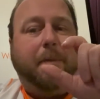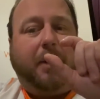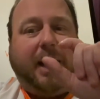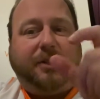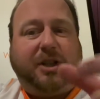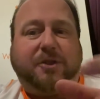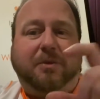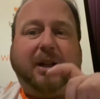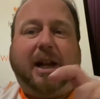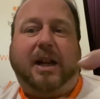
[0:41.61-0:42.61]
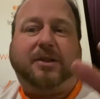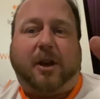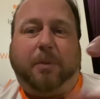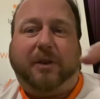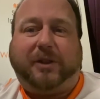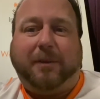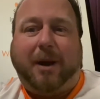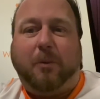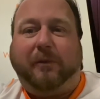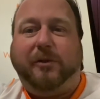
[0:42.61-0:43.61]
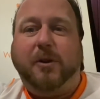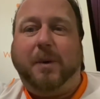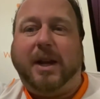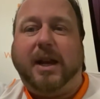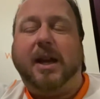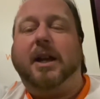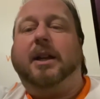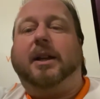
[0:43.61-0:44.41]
But I just realized a couple of things by reviewing